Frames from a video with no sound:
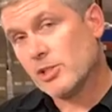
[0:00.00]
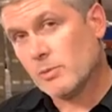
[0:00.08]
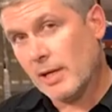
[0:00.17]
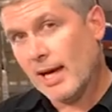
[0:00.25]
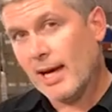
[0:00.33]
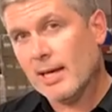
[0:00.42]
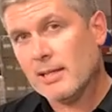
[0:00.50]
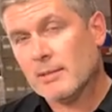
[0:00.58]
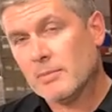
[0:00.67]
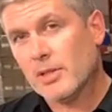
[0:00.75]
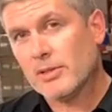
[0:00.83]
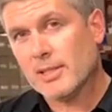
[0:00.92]
we had
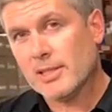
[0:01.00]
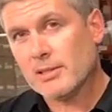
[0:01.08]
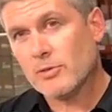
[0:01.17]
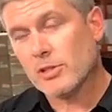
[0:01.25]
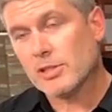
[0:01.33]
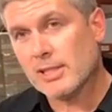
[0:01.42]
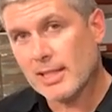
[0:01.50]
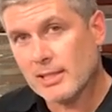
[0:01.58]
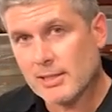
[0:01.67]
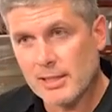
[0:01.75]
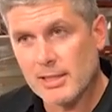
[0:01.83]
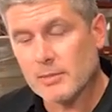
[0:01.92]
about this, of course, of the
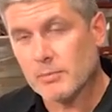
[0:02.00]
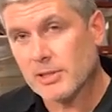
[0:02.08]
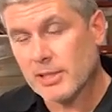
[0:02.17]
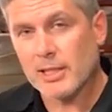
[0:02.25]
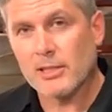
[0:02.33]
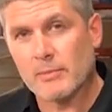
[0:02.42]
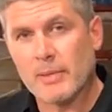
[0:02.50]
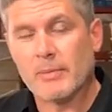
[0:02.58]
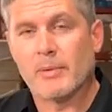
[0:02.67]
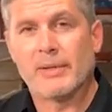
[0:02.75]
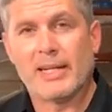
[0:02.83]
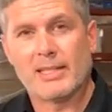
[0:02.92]
NCs in particular, people
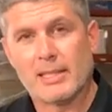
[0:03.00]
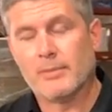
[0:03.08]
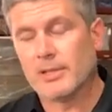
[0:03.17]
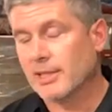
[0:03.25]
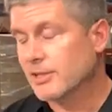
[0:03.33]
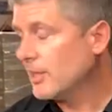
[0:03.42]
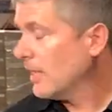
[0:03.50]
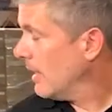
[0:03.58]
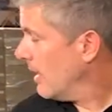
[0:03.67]
have been asking about this,